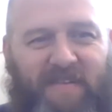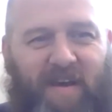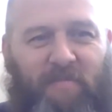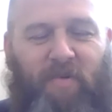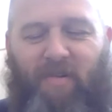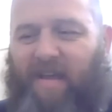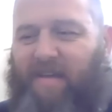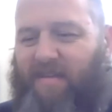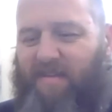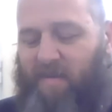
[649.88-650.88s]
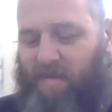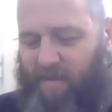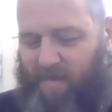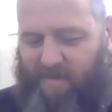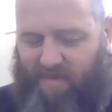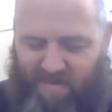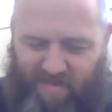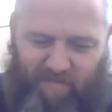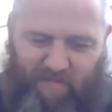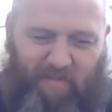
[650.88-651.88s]
I'm not like
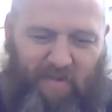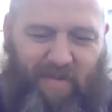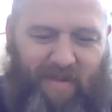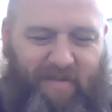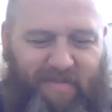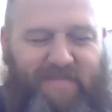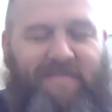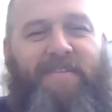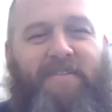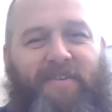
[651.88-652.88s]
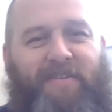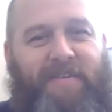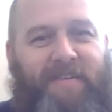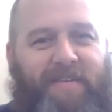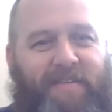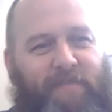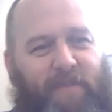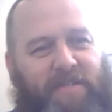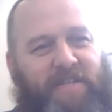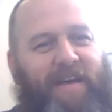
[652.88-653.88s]
I'm not like
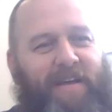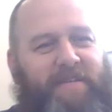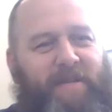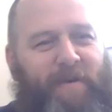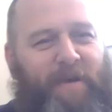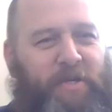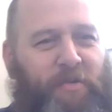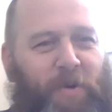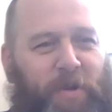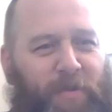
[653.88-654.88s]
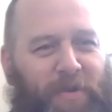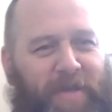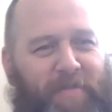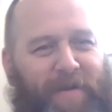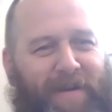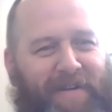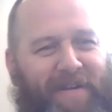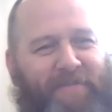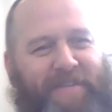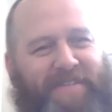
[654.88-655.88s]
flashing lights and a bit of shawaddy waddy in background. It's